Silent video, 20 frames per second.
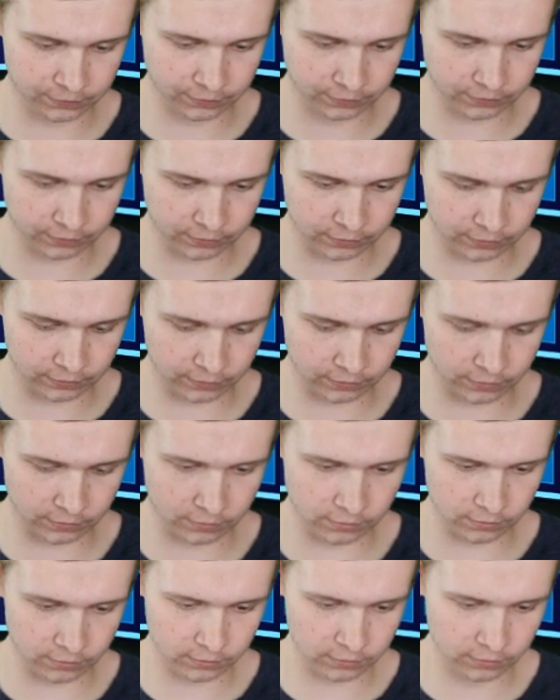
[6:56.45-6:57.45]

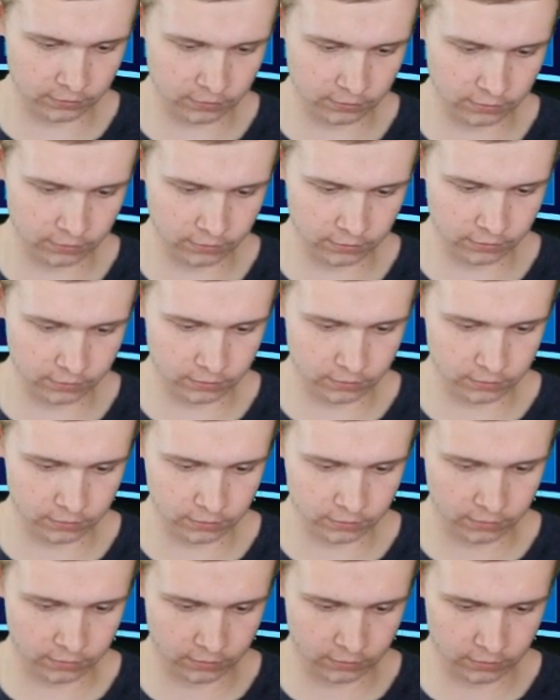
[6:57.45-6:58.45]

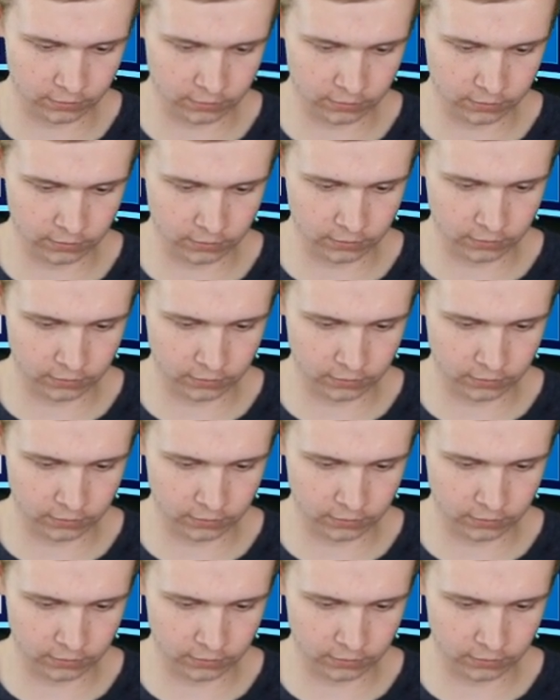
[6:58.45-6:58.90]
(no one is talking)